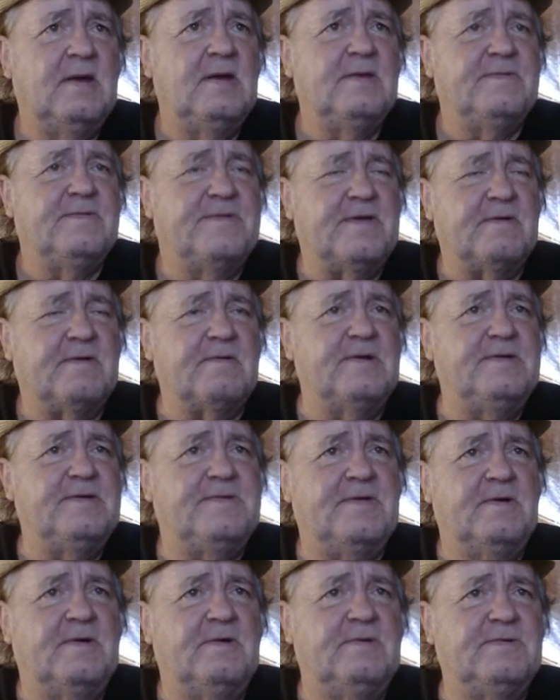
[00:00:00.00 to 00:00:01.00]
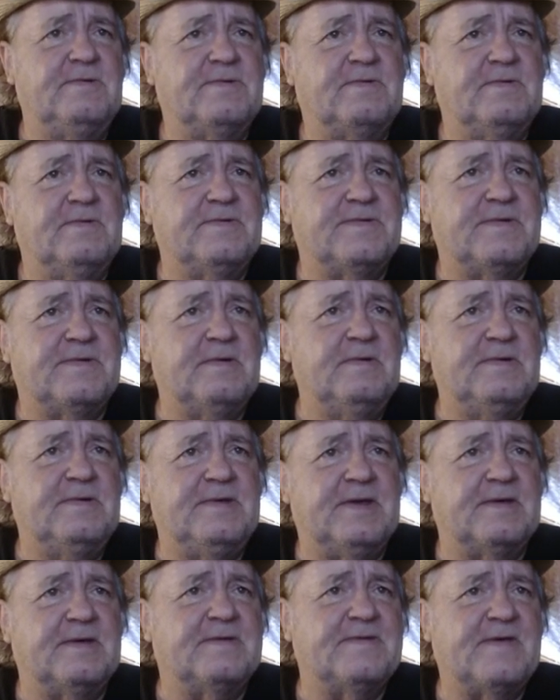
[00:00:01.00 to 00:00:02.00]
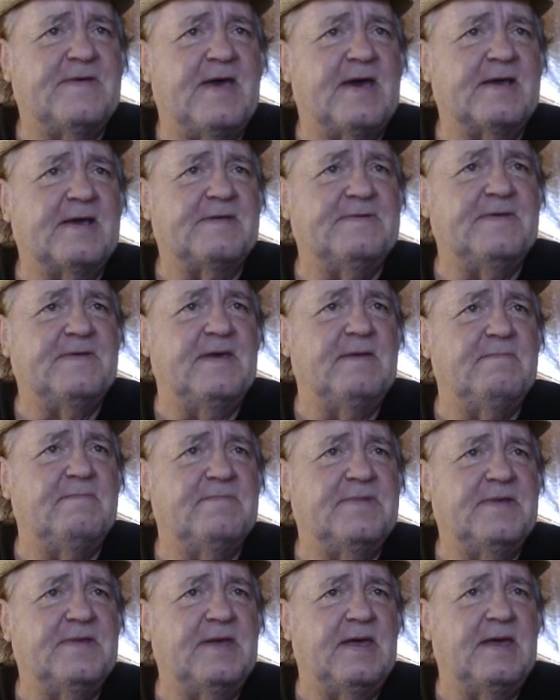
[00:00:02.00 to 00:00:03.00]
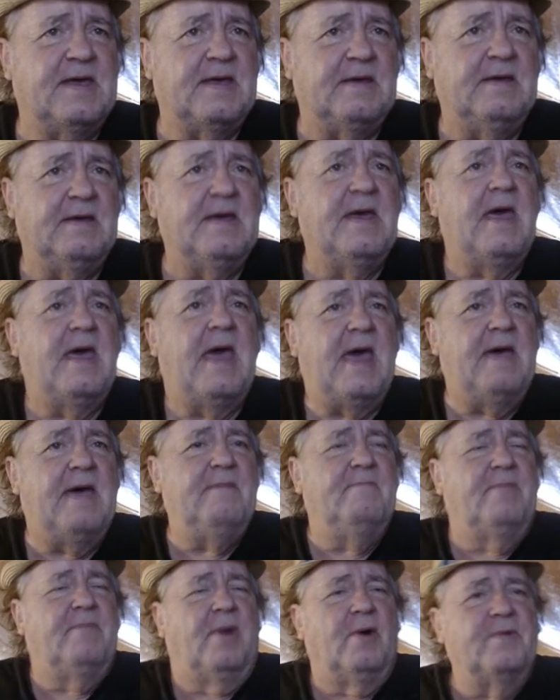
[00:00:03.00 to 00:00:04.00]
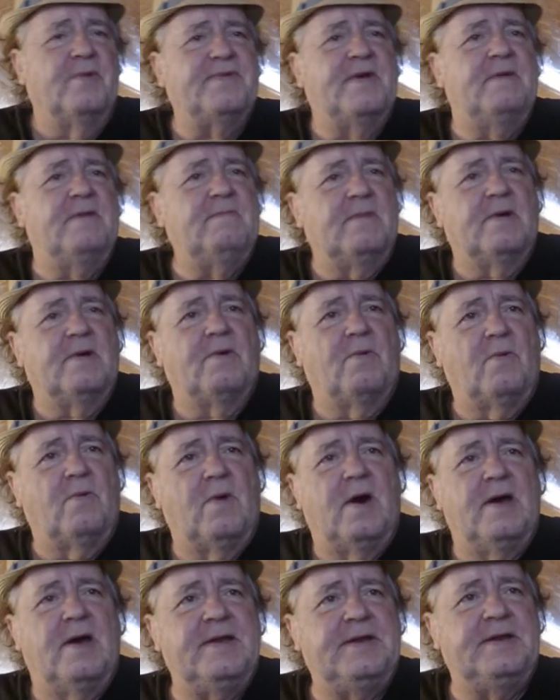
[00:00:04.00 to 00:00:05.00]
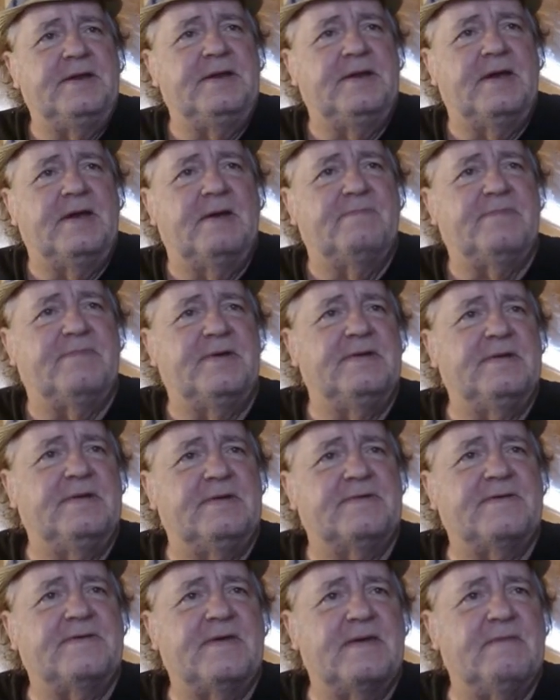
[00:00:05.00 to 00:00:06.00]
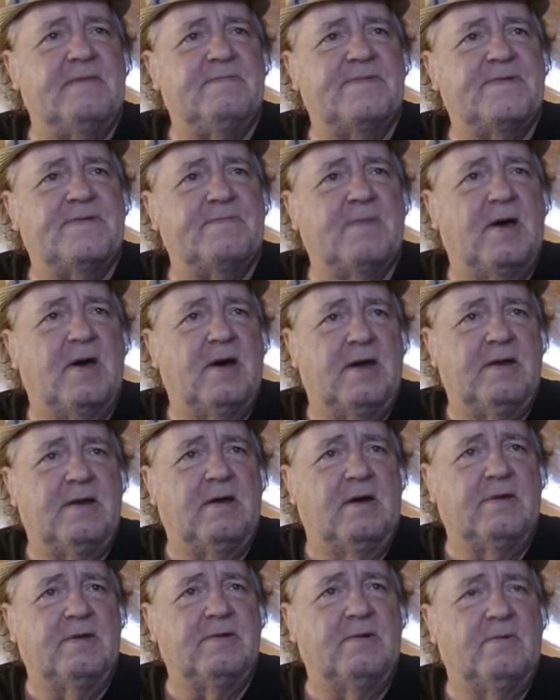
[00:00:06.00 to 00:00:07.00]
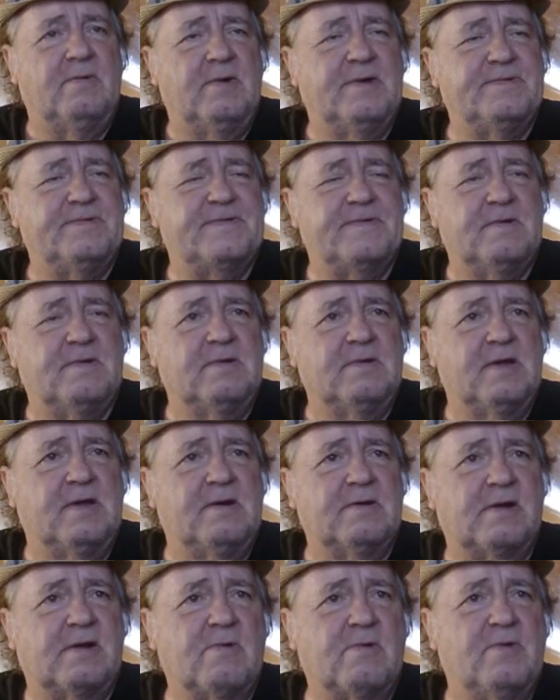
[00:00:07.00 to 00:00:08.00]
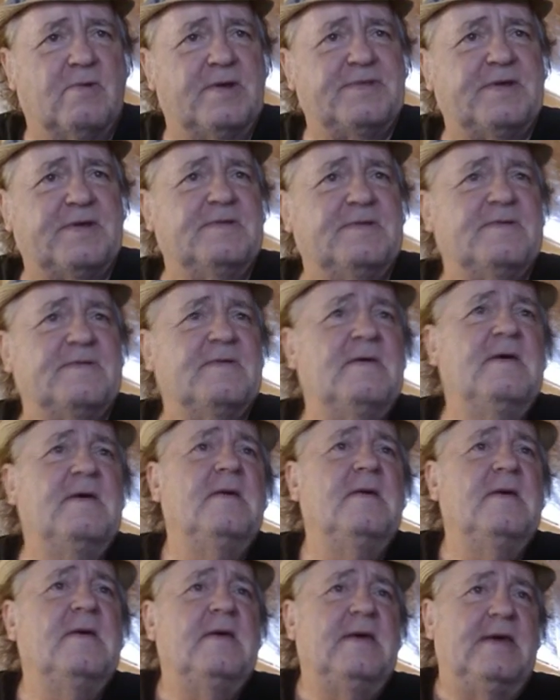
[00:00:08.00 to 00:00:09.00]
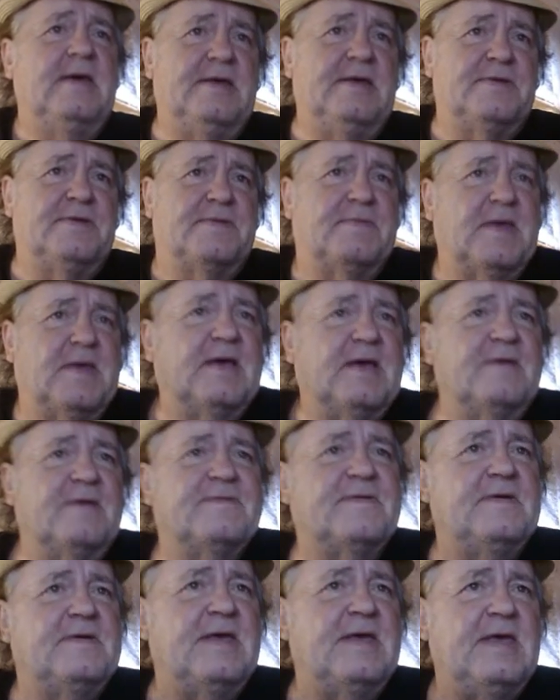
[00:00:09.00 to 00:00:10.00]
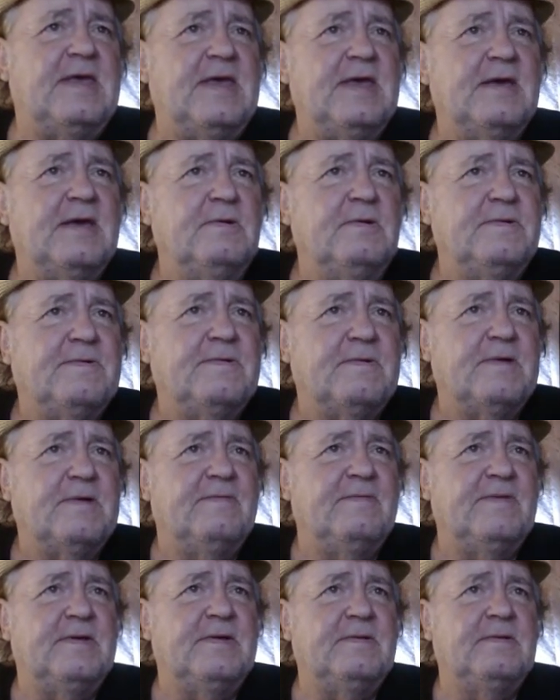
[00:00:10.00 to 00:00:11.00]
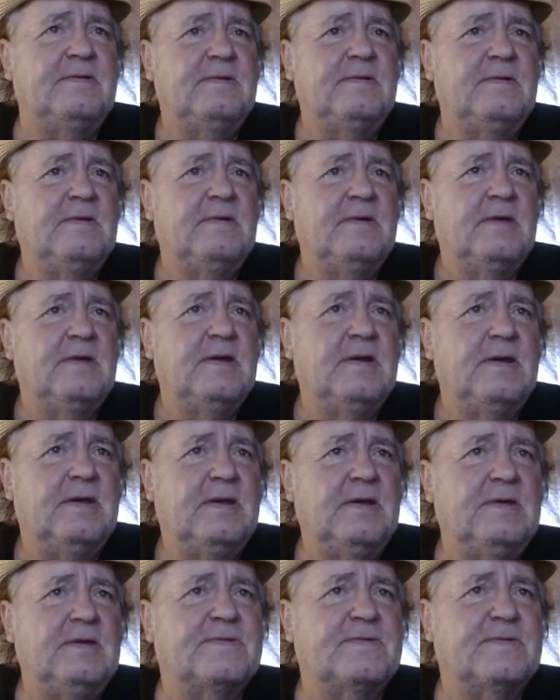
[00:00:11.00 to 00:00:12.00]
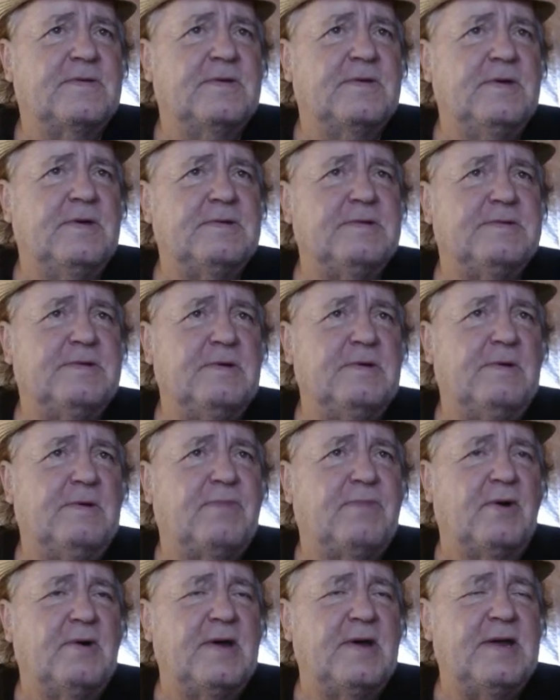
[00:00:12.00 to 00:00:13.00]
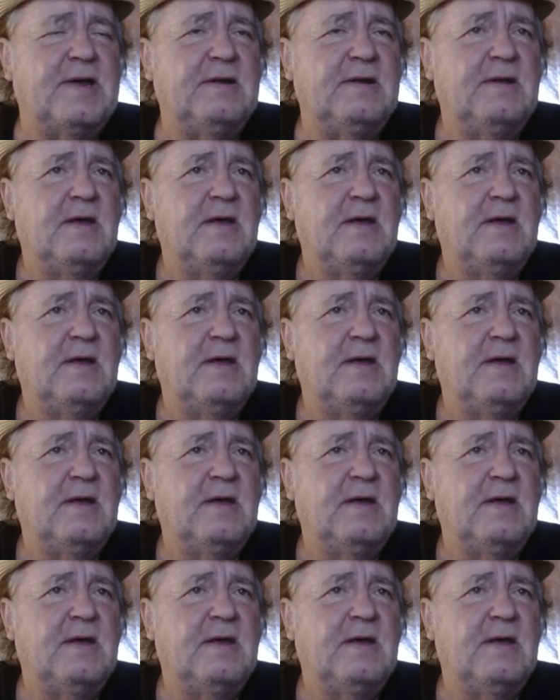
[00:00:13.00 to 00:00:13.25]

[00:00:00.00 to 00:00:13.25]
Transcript: Jerry Jones was doing the exact same thing, and both of them are winding up in the same spot, although one's no longer with us, is because the ego driven is good to a point,